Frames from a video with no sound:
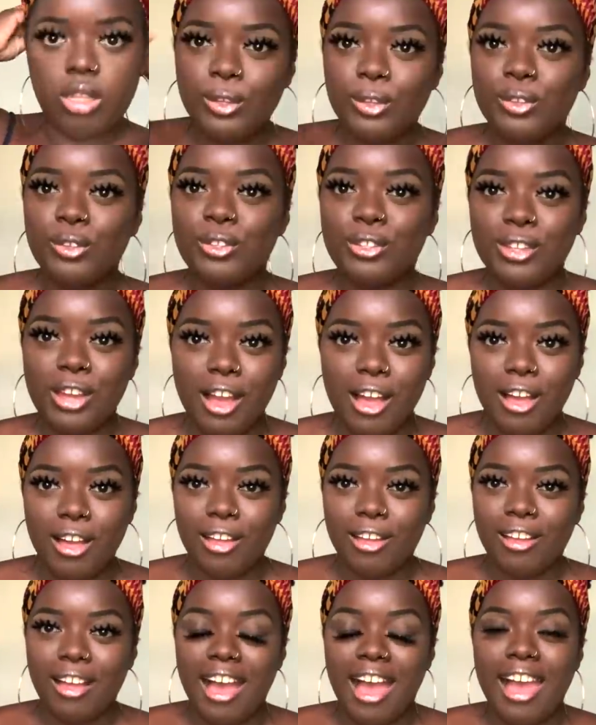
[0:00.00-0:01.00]

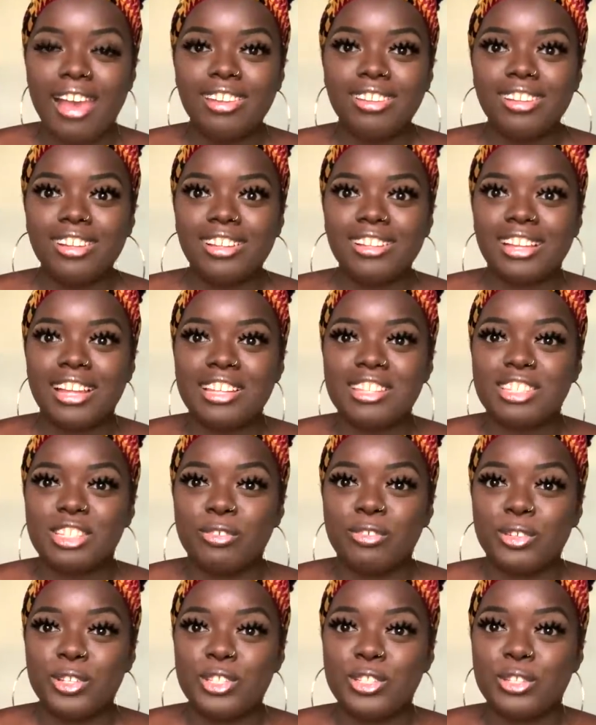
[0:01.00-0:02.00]
Y'all, I look like
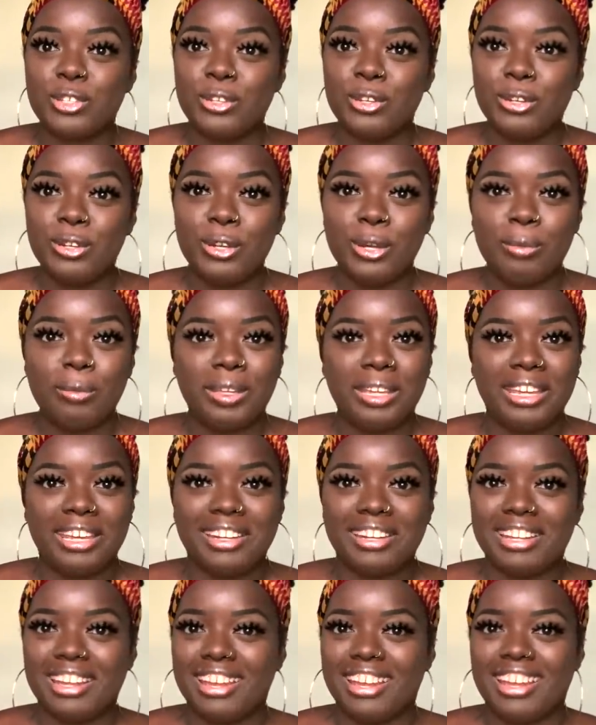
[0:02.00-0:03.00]
someone's
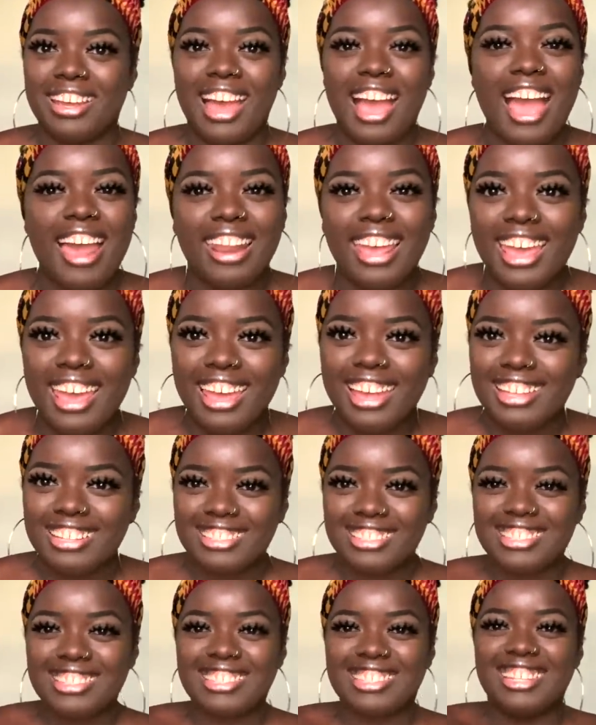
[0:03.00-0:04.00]
Nubian
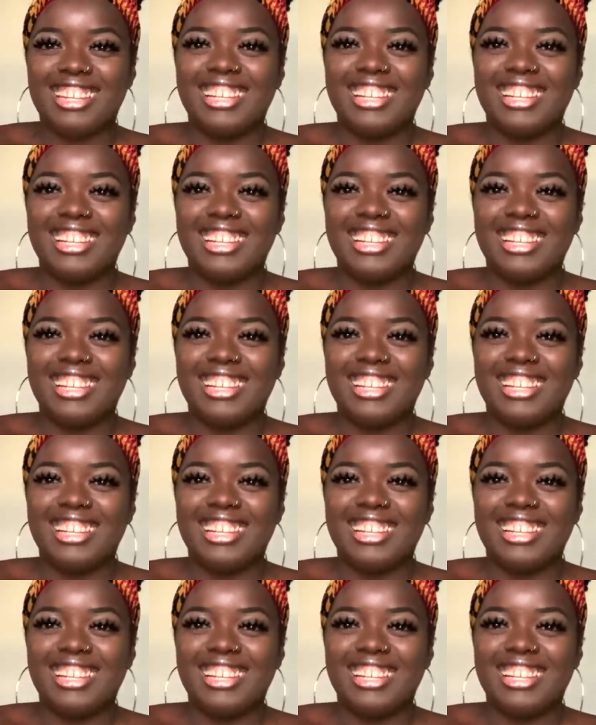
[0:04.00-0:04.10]
goddess.